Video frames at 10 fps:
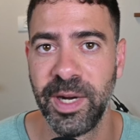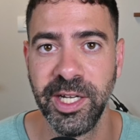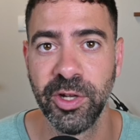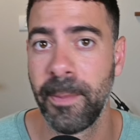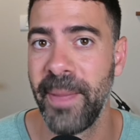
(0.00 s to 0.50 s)

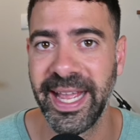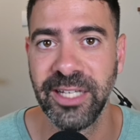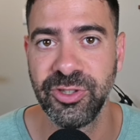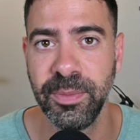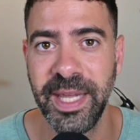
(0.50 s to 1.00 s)
or the
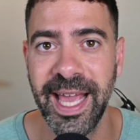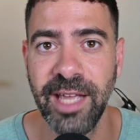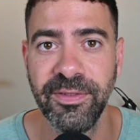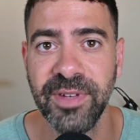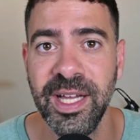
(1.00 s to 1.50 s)
package to
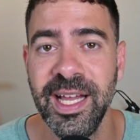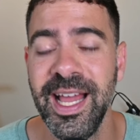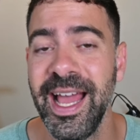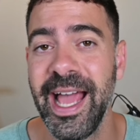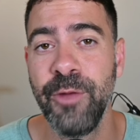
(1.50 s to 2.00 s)
behave.
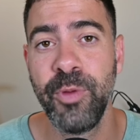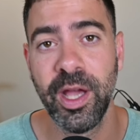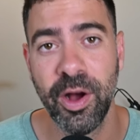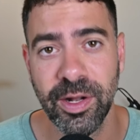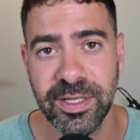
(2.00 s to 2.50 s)
And we
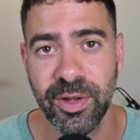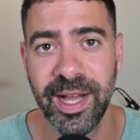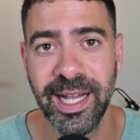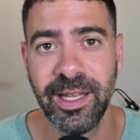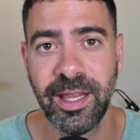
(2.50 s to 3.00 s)
also
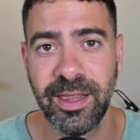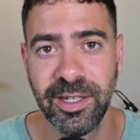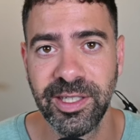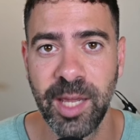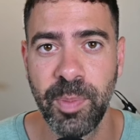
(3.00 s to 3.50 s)
got the
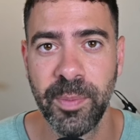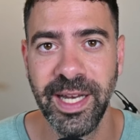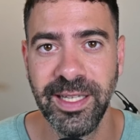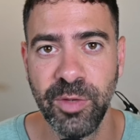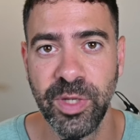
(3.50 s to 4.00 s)
third
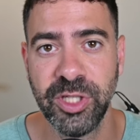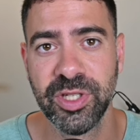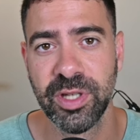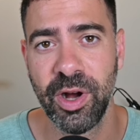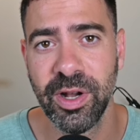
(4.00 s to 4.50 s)
capability, which is
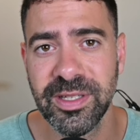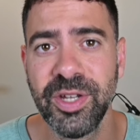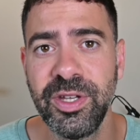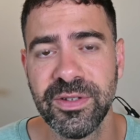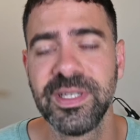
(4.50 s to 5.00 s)
also
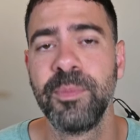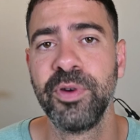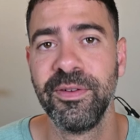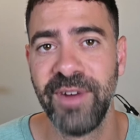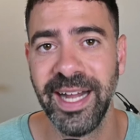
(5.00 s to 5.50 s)
user
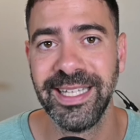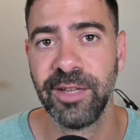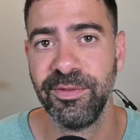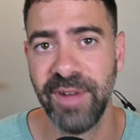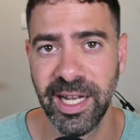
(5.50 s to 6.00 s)
provided
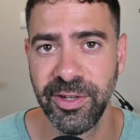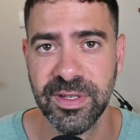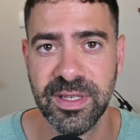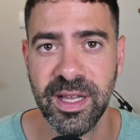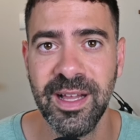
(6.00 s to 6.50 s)
values,